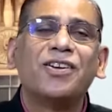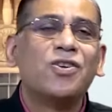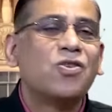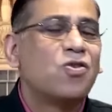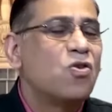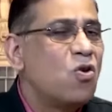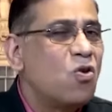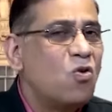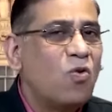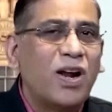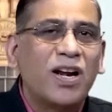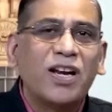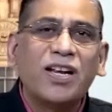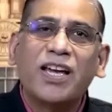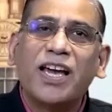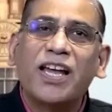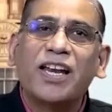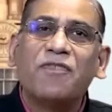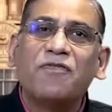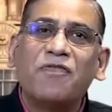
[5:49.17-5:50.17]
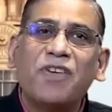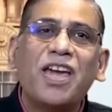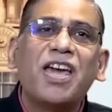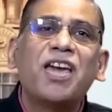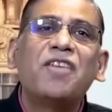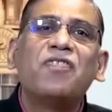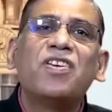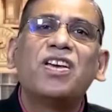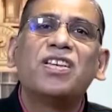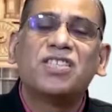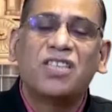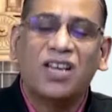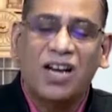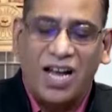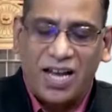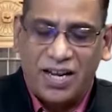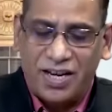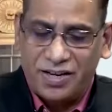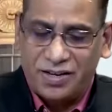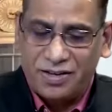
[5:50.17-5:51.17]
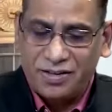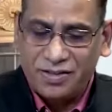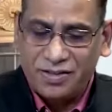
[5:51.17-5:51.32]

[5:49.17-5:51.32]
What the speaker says: No one can waive his right.